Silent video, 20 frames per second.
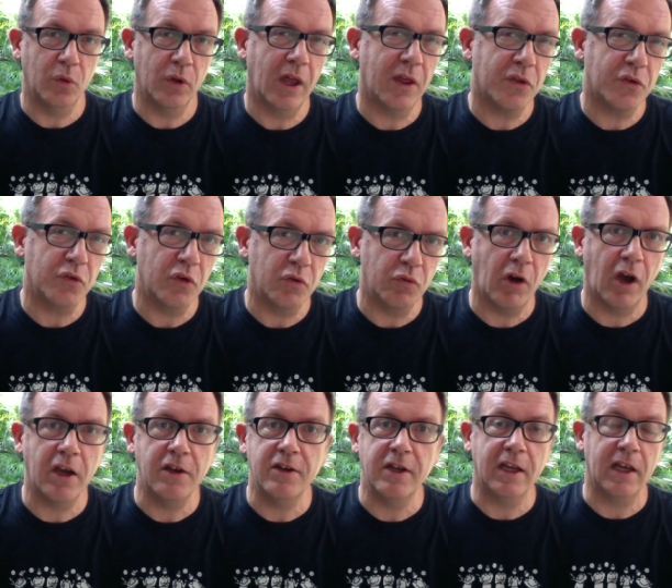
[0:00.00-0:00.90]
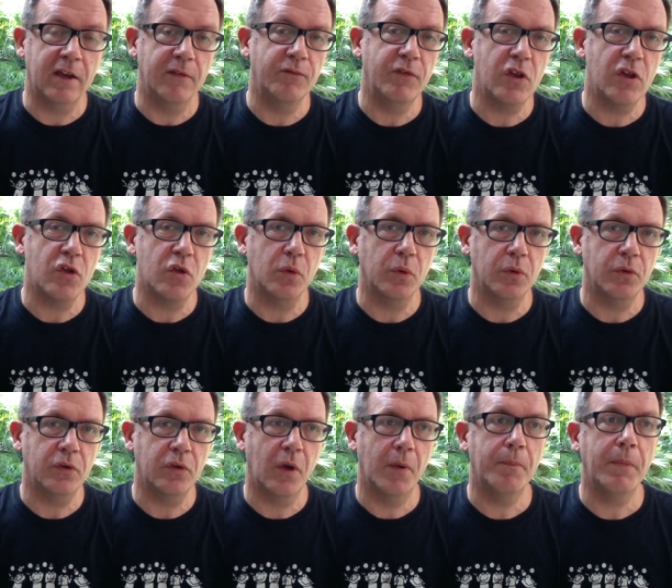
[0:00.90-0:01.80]
that through writing and visuals,
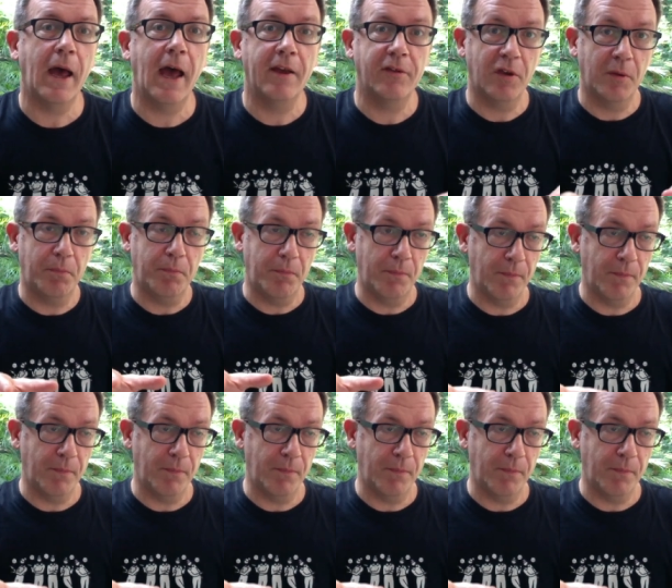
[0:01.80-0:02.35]
but as a